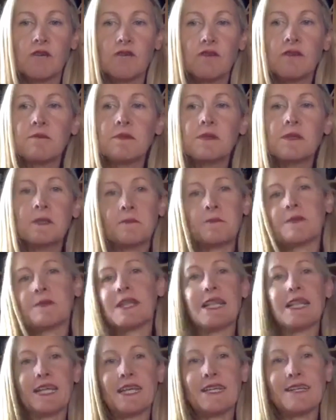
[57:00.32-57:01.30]

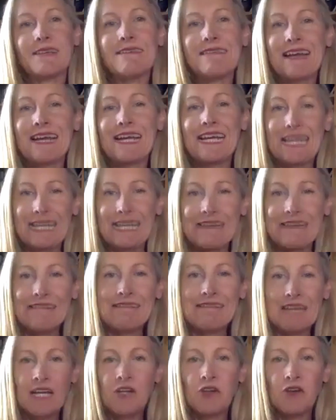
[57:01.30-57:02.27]
vehemently
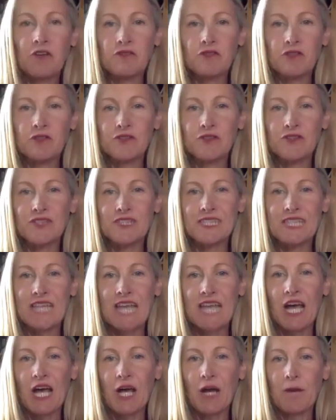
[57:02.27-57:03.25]
in their novels,
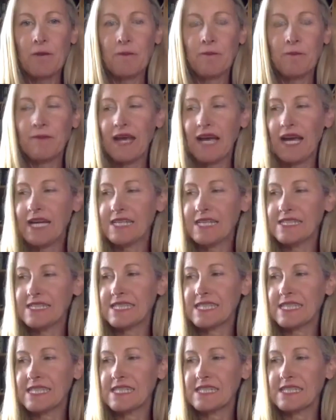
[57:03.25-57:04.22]

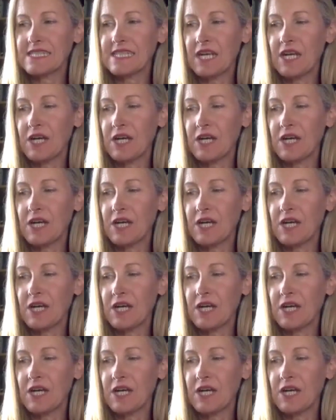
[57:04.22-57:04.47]
and is